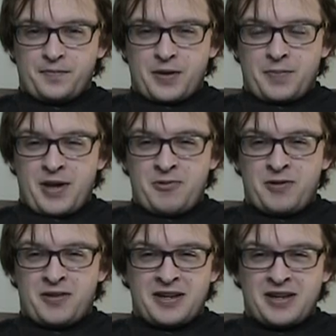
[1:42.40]
The
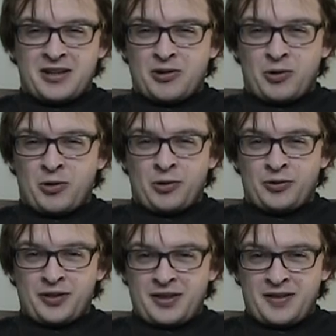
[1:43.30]
Penguins getting the goal didn't